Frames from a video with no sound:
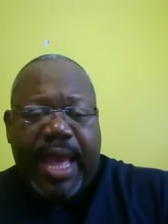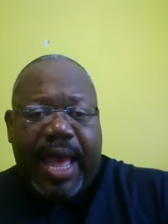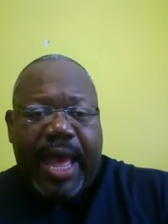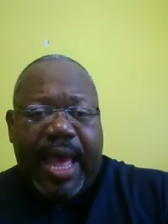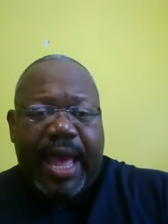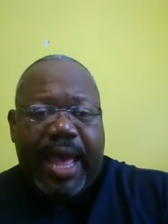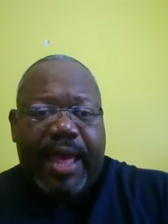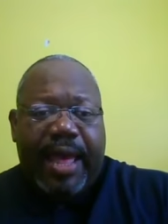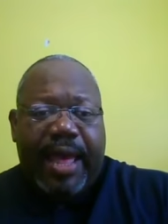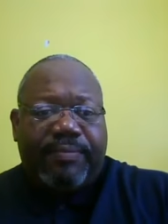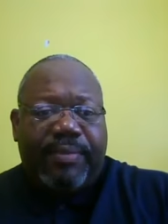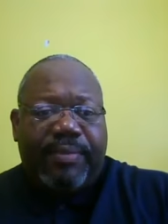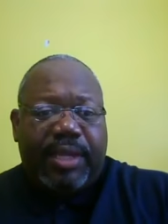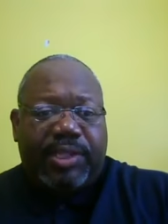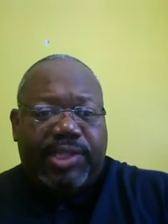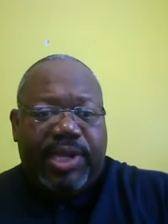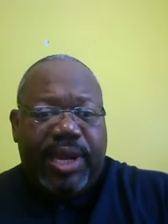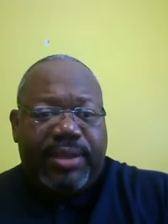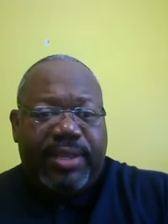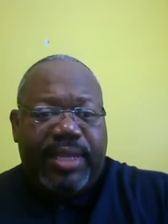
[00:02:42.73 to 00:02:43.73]
Uh,
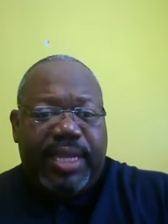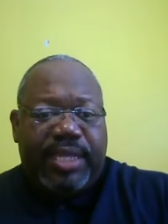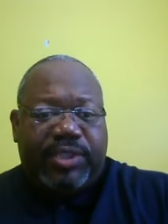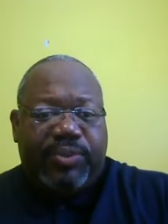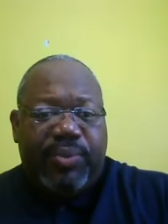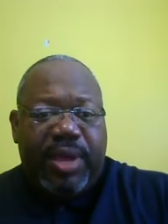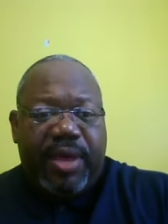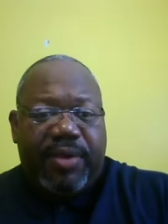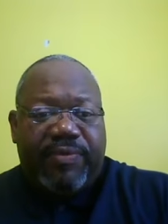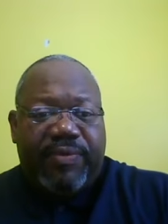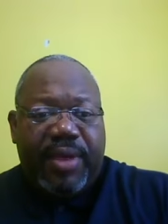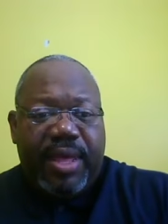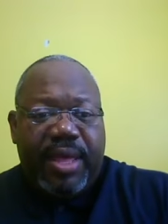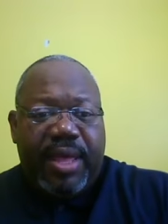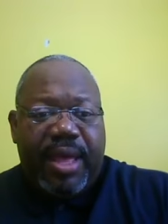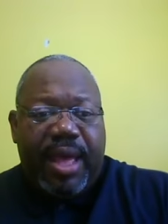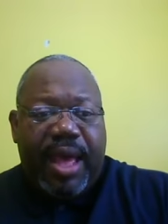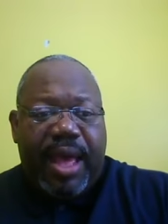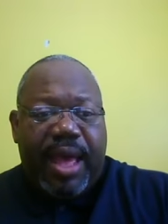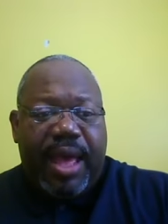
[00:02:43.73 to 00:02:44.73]
share this with
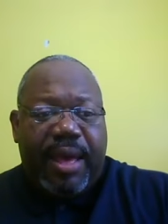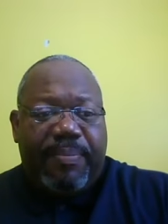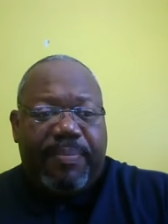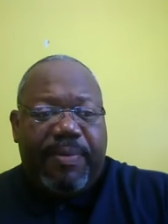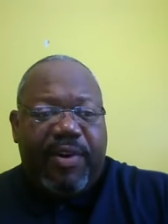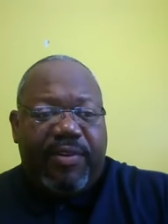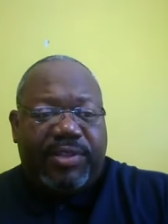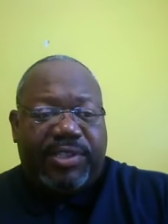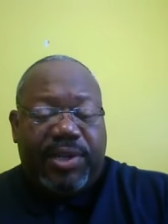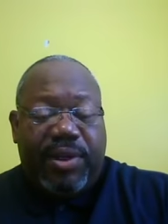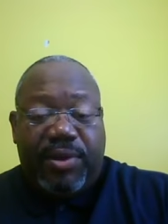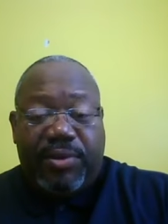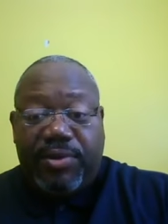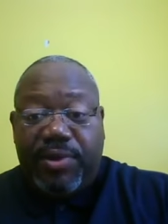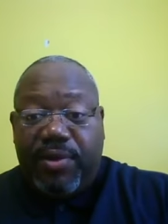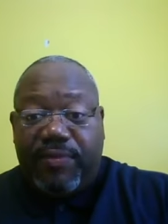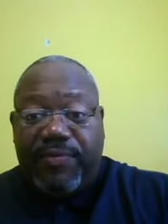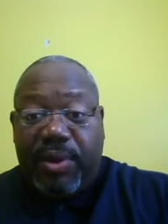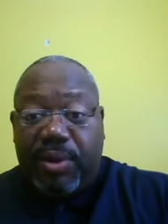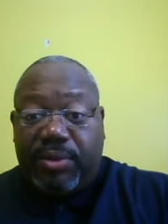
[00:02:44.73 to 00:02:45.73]
uh, folks
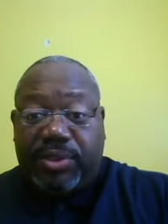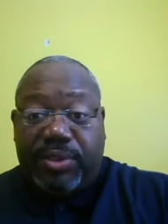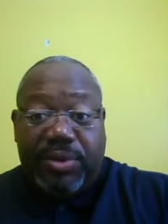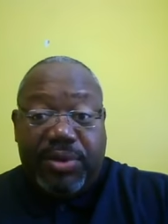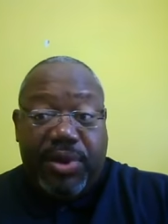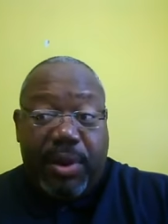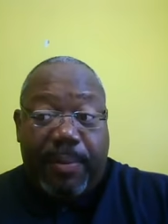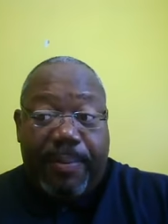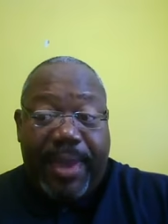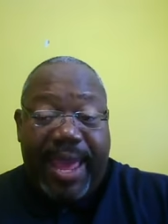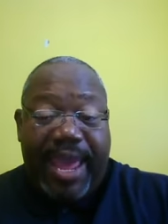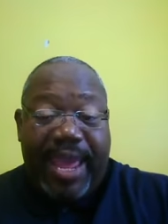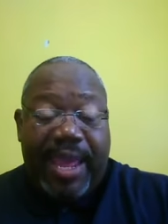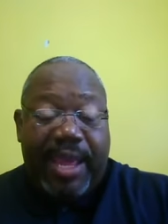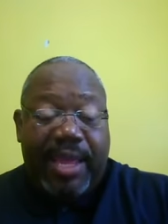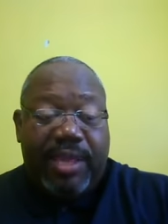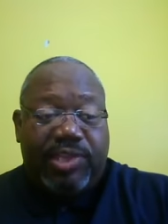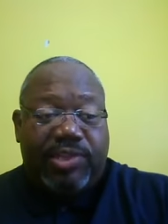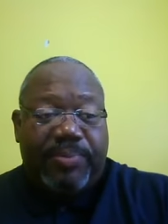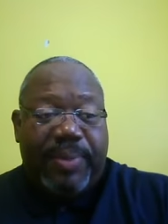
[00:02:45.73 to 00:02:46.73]
on folks on your
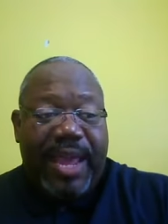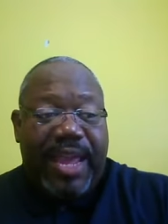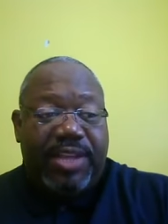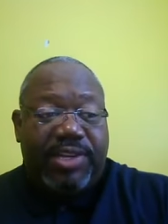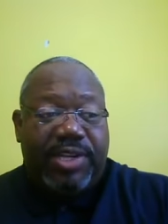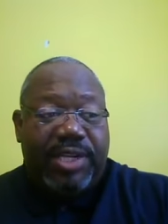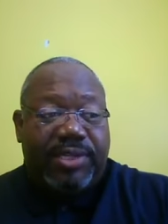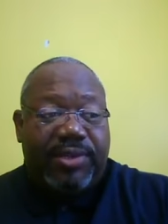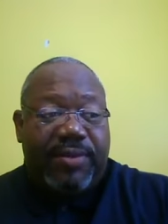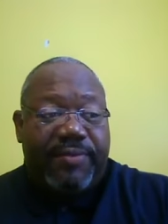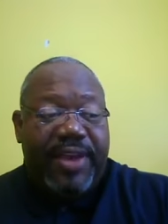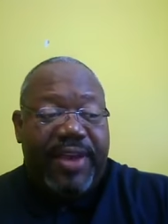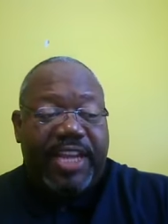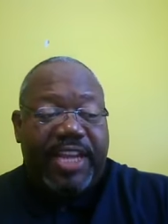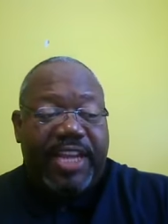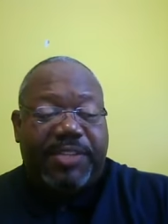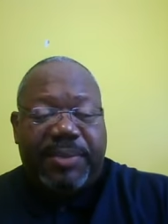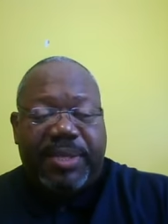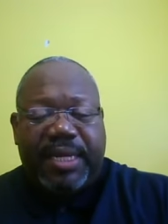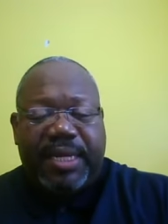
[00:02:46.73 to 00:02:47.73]
page, pages on
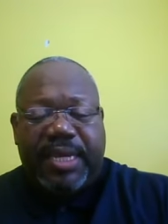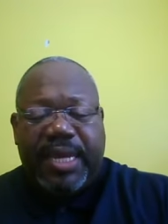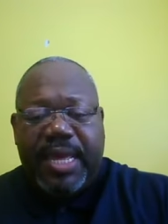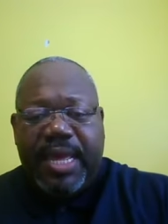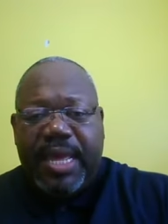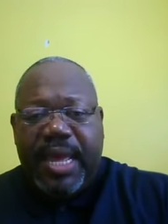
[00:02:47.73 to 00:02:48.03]
Facebook,